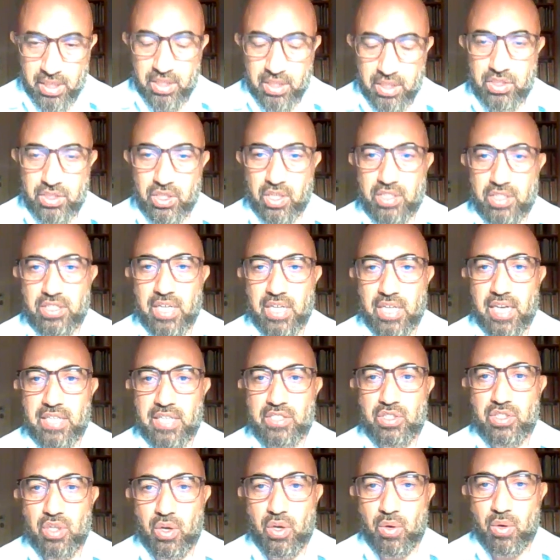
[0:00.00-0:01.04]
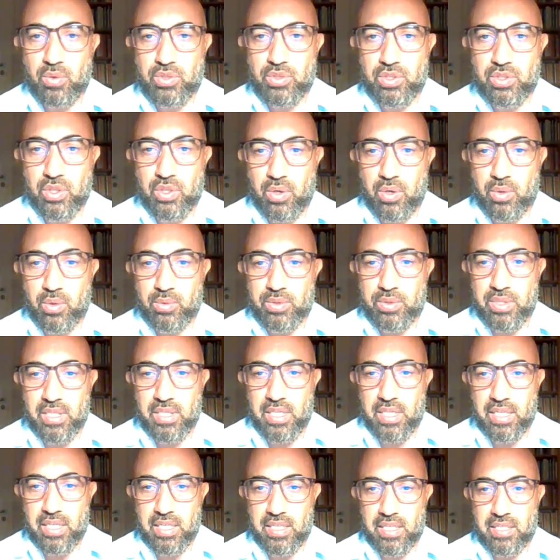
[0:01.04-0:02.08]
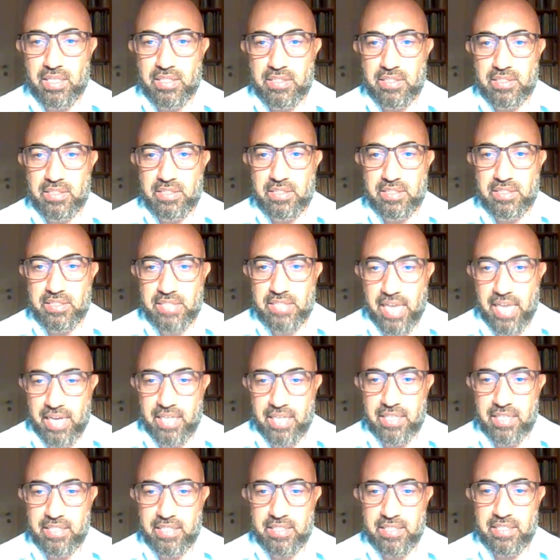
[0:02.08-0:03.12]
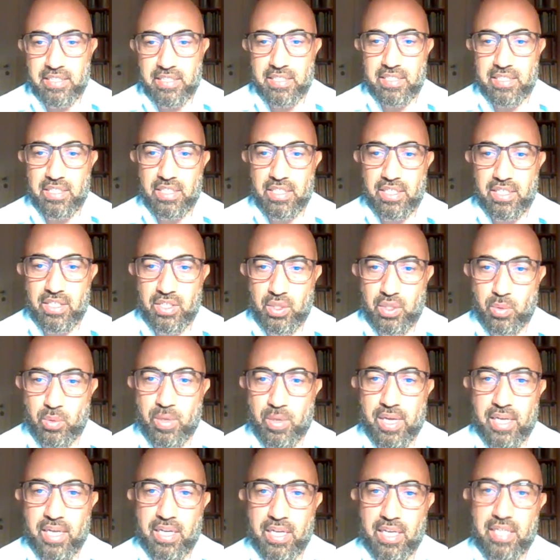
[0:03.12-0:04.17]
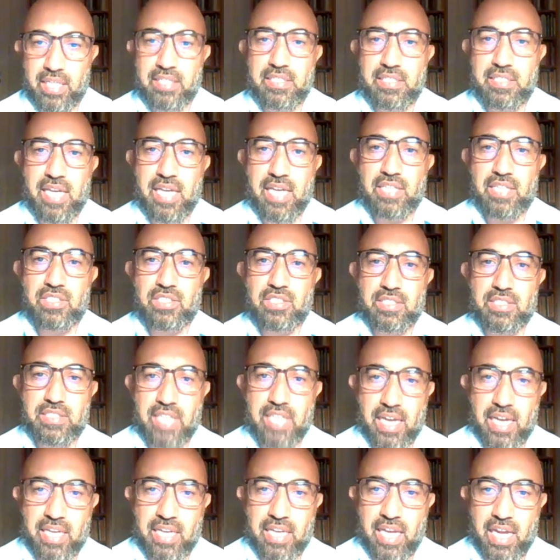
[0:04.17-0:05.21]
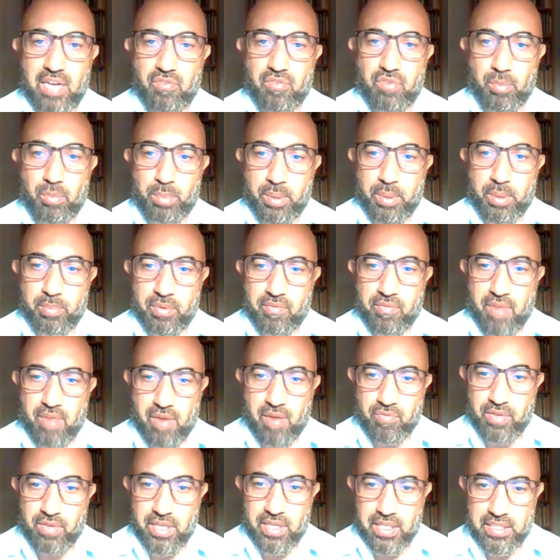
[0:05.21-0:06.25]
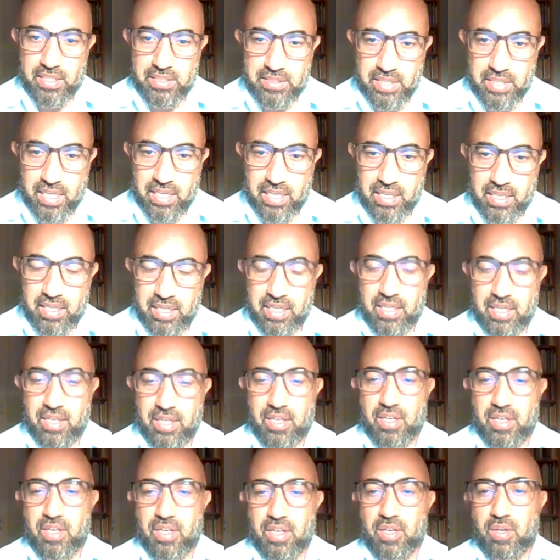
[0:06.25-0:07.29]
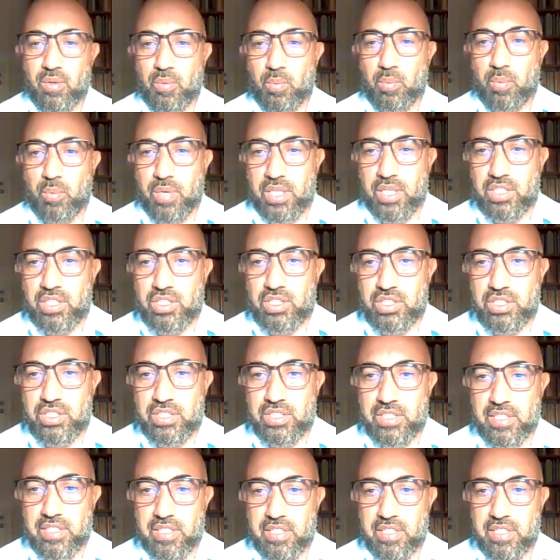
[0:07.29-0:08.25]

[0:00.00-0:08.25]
such as also the second UN International Decade for People of African Descent, which